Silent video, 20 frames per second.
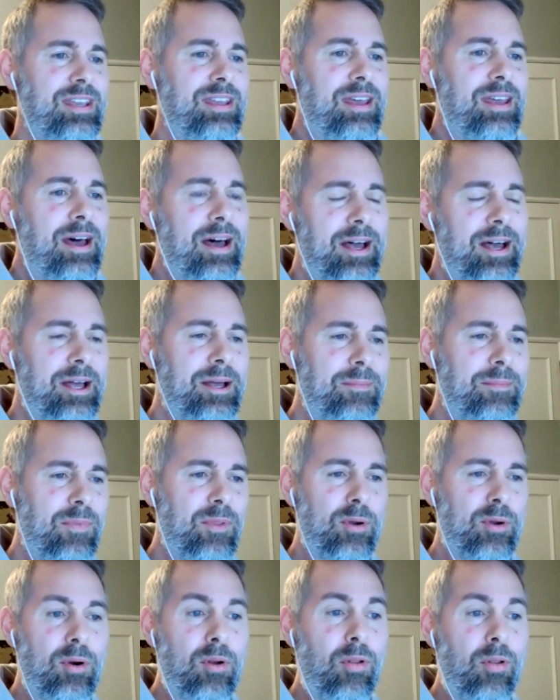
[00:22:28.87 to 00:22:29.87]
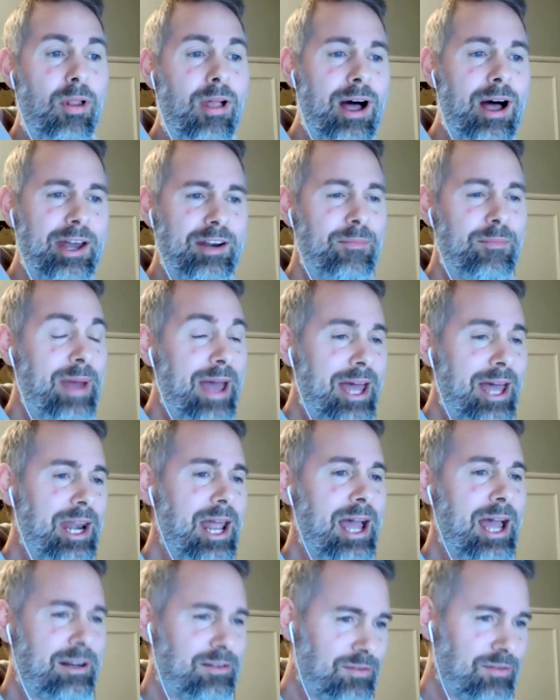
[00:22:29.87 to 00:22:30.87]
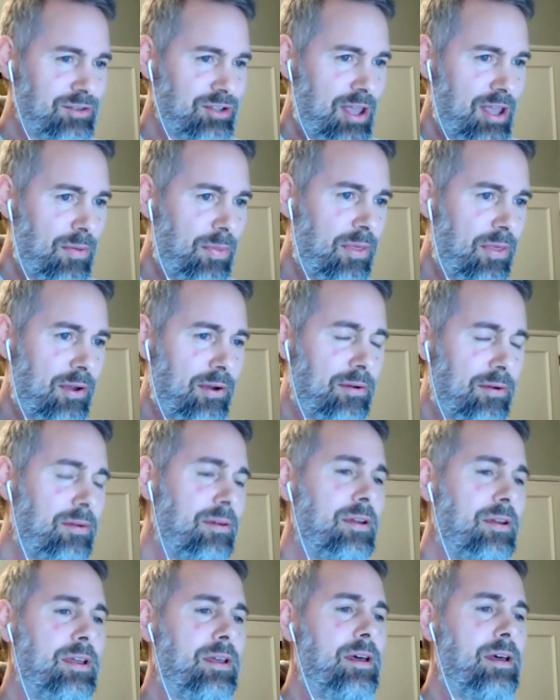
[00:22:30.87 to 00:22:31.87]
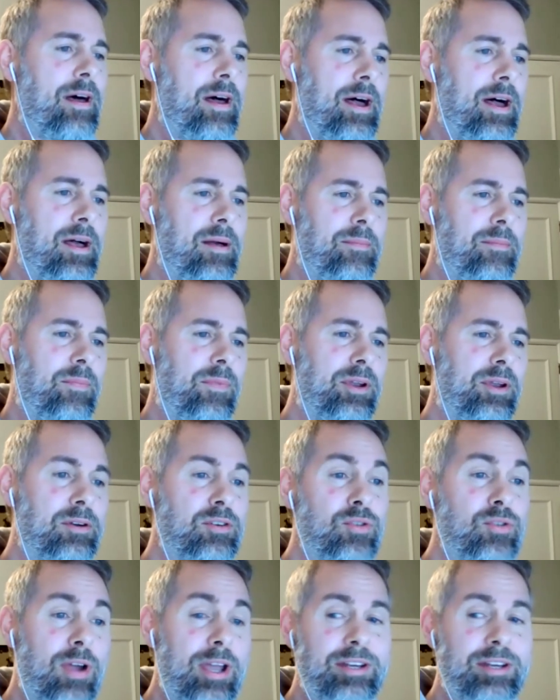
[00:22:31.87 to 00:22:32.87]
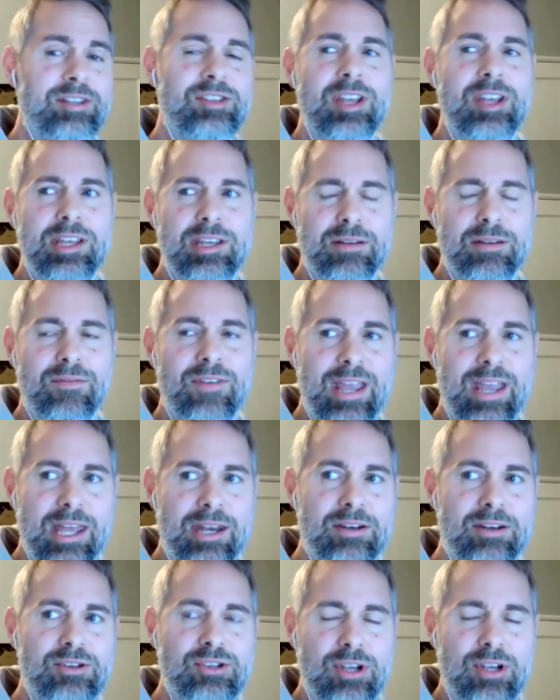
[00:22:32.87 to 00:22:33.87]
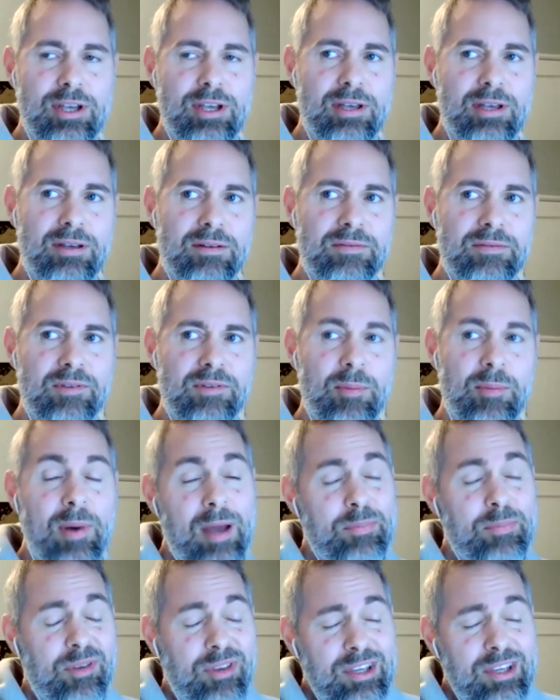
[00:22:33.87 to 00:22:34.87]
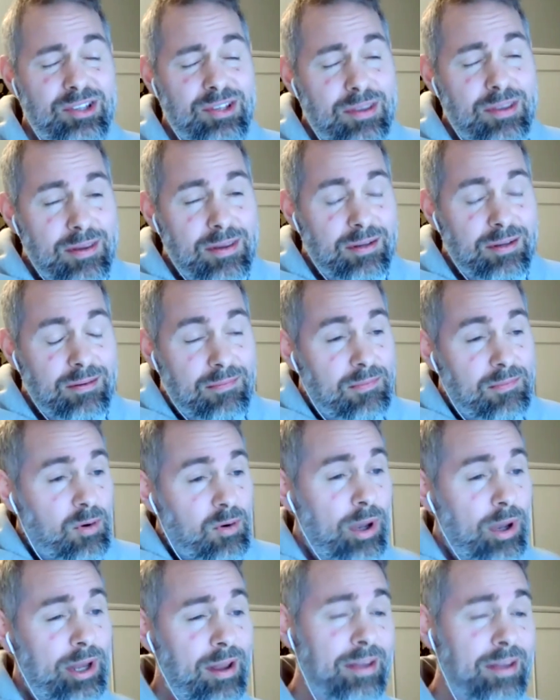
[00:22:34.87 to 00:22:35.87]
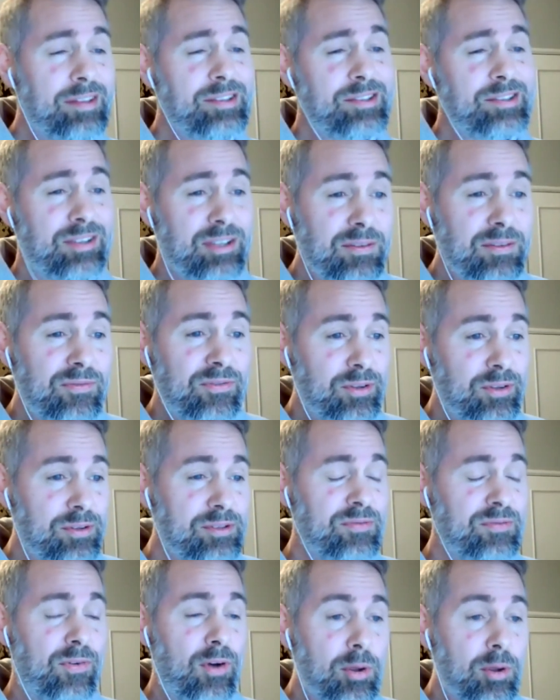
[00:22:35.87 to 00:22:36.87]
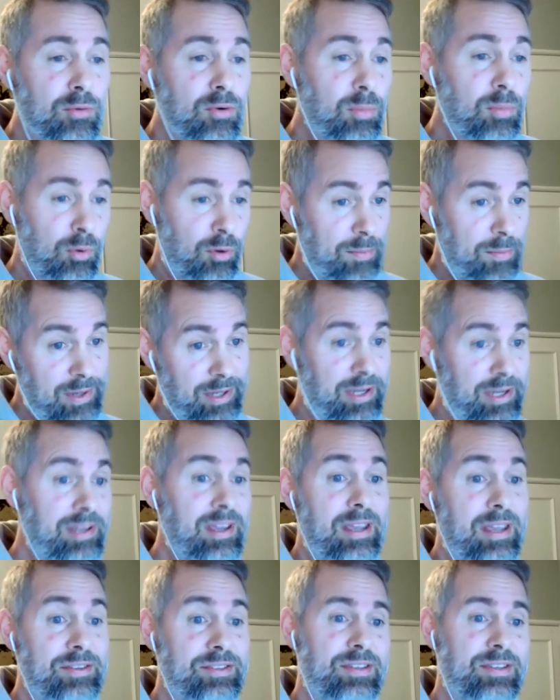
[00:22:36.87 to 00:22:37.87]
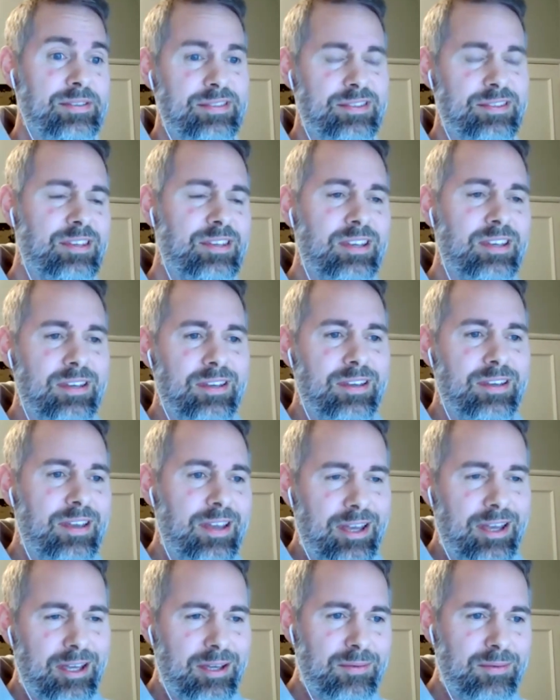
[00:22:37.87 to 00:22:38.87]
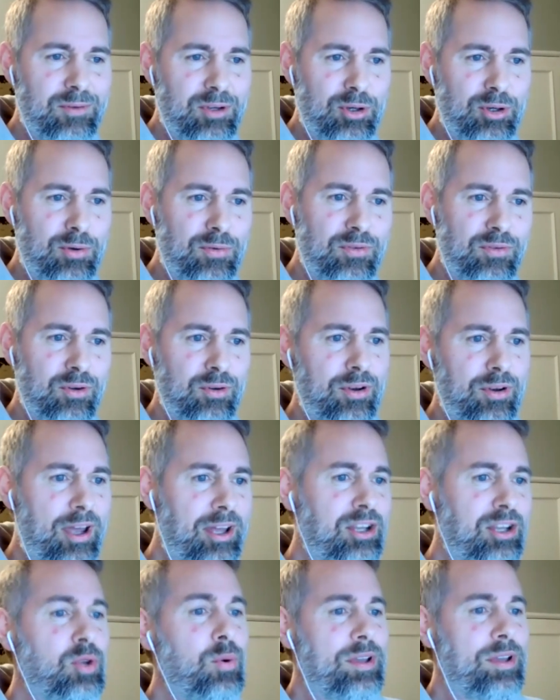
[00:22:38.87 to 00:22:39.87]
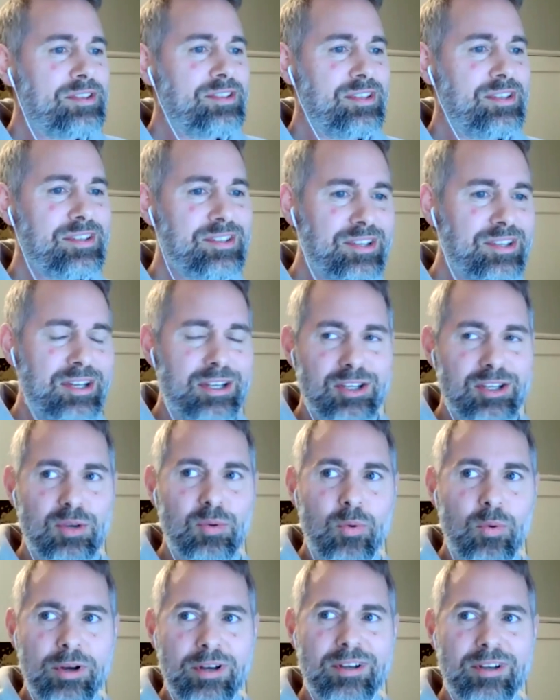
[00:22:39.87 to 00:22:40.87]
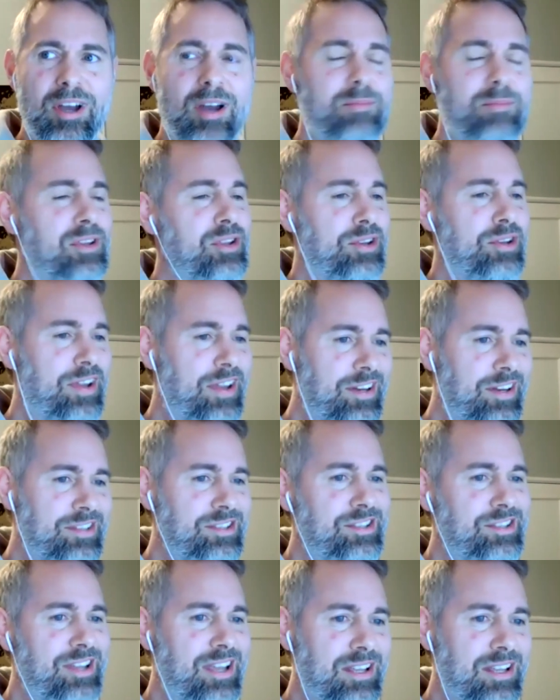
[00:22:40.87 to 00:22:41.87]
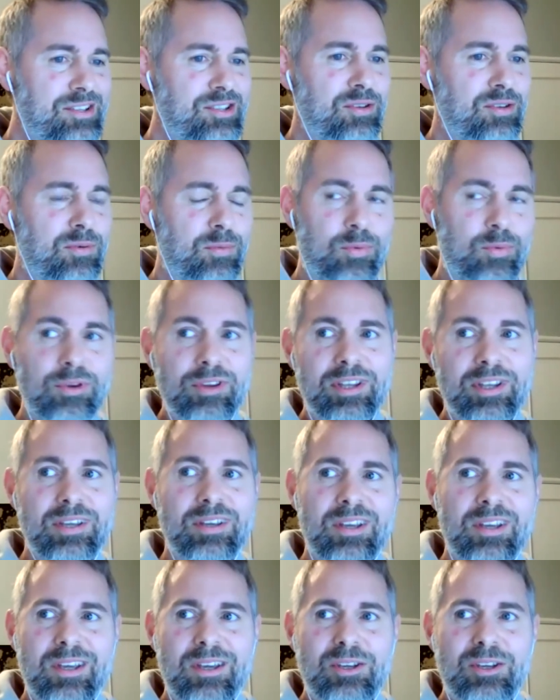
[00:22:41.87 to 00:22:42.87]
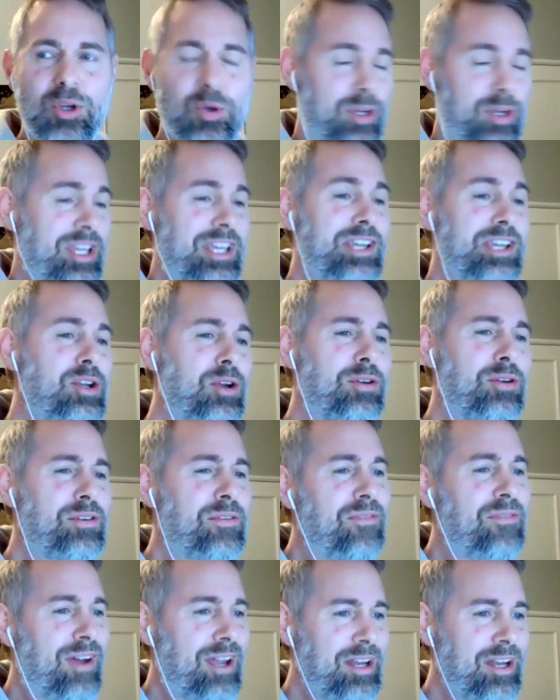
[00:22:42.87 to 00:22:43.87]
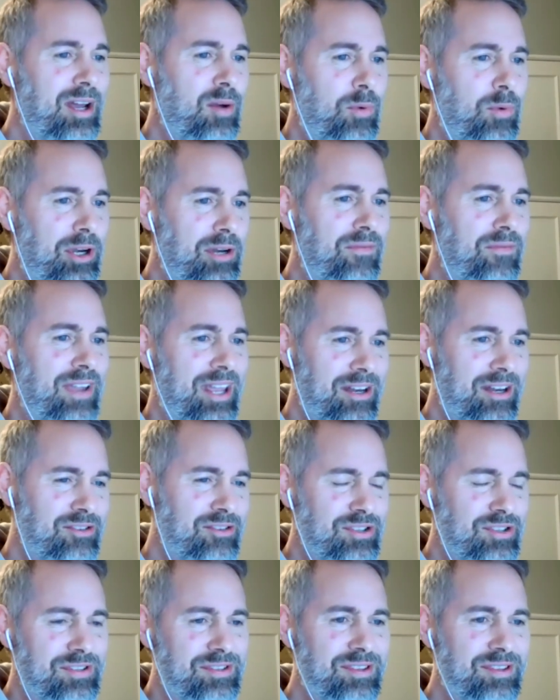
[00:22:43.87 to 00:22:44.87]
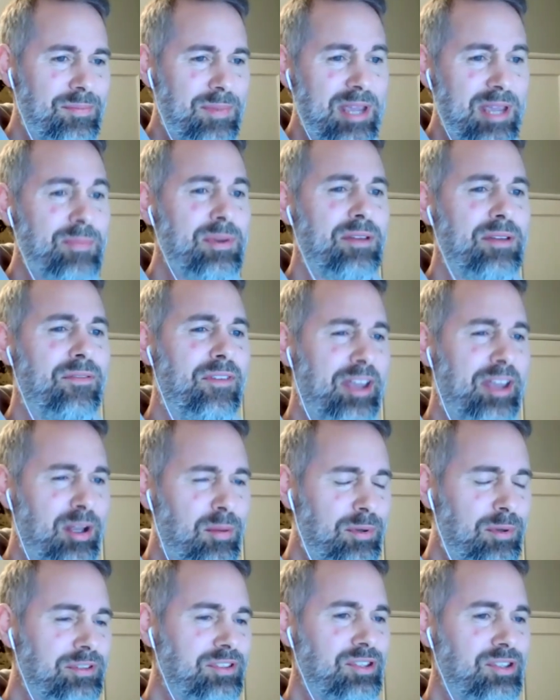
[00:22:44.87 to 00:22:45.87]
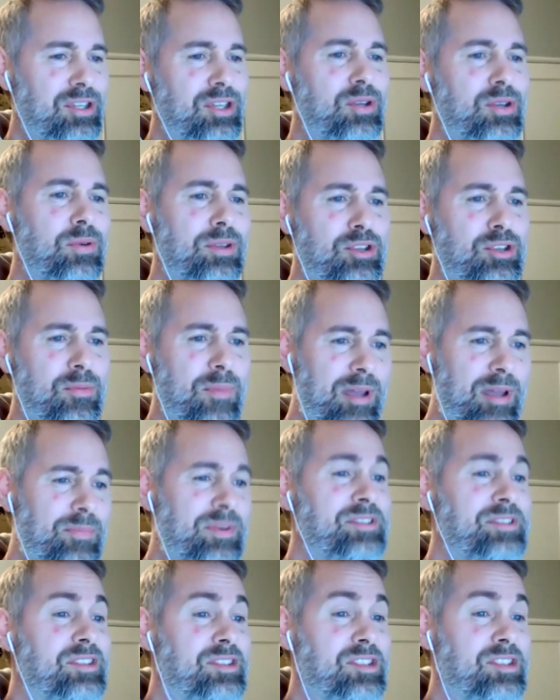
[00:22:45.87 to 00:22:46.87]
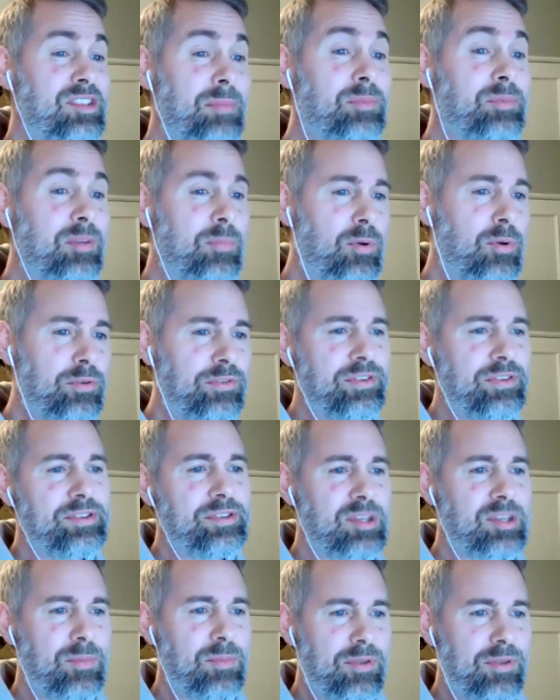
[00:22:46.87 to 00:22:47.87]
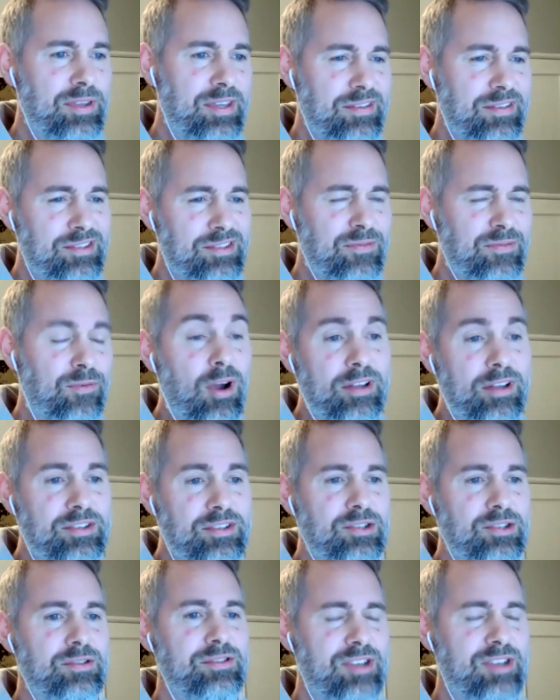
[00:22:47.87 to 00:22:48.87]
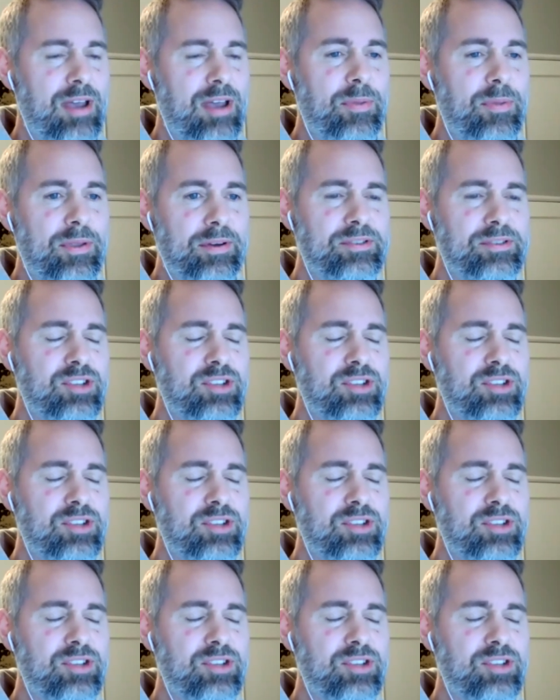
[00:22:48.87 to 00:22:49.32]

Um, there are a lot of bad actors out there um, that are trying to take advantage of a population that, quite honestly, feels vulnerable in many cases. Uh, you know, if you're not a U.S. citizen and you want to come to the United States, you're really you're eager to find out what advantages may be available to you, and you might be susceptible to some of these fraudsters out there.